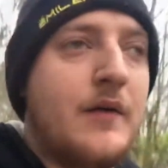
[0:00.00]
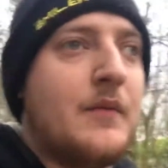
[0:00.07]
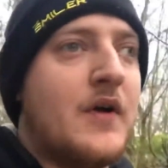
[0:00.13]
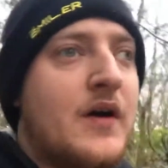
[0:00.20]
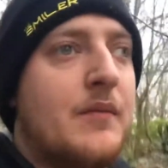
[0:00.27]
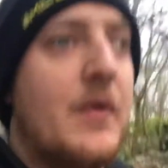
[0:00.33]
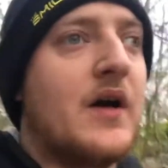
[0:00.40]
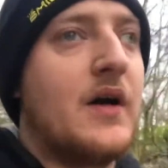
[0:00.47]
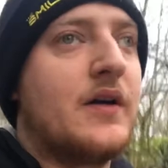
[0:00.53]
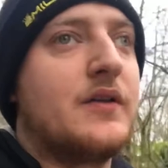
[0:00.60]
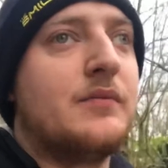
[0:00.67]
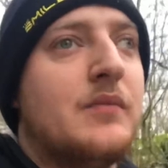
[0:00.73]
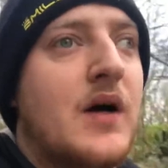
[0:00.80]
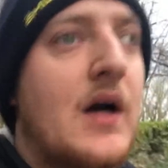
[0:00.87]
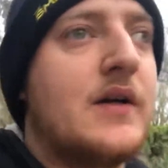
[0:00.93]

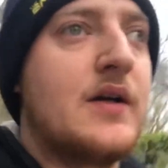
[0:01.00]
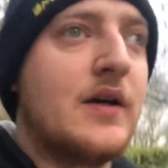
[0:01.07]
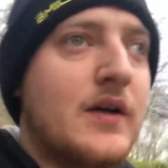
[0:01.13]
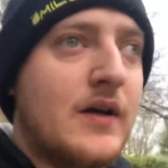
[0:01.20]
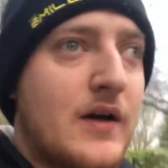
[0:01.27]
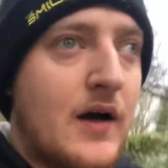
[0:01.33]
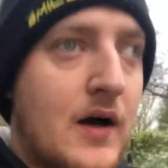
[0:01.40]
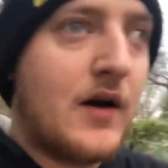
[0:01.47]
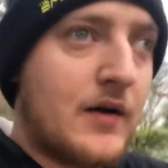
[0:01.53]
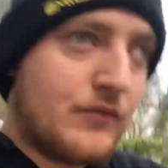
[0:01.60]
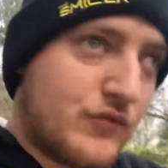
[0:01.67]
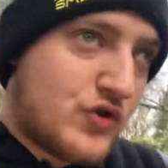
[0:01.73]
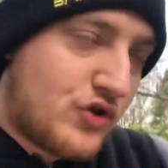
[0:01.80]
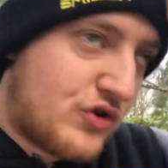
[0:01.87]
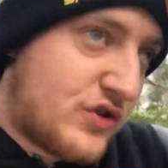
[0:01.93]
I'm back
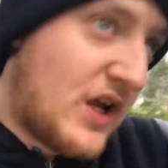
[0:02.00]
and just